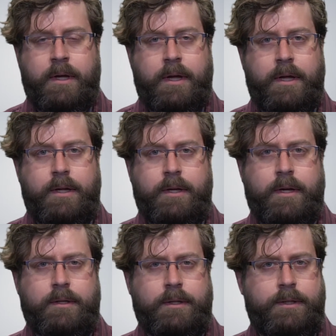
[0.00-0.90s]

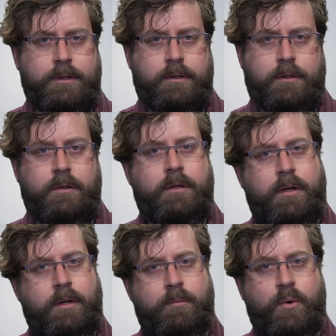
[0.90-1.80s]
and legal
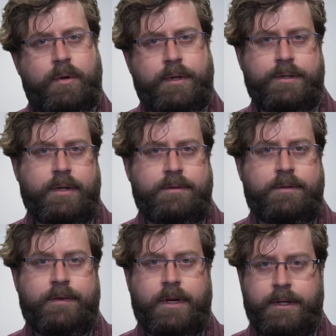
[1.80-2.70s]
and morally
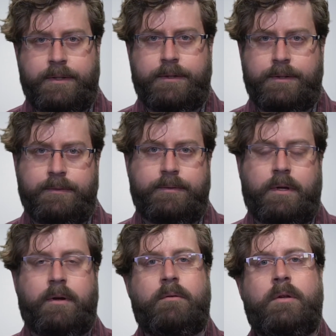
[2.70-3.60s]
justified to do so.